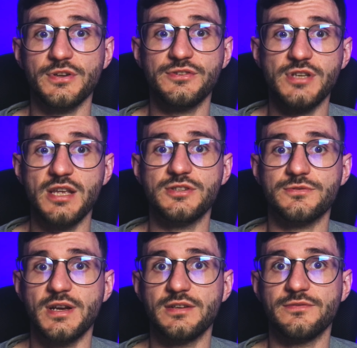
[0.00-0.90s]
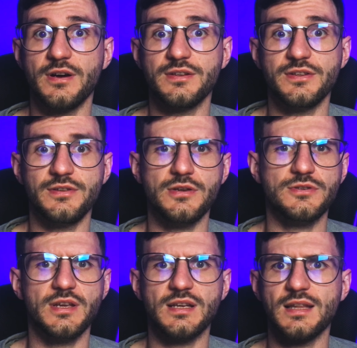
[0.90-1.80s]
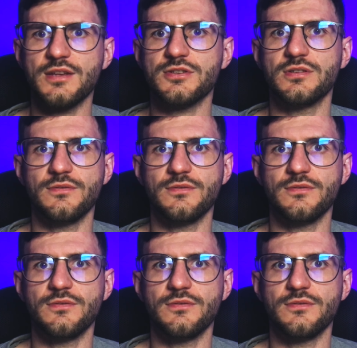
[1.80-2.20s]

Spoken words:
exchange traded fund is usually a collection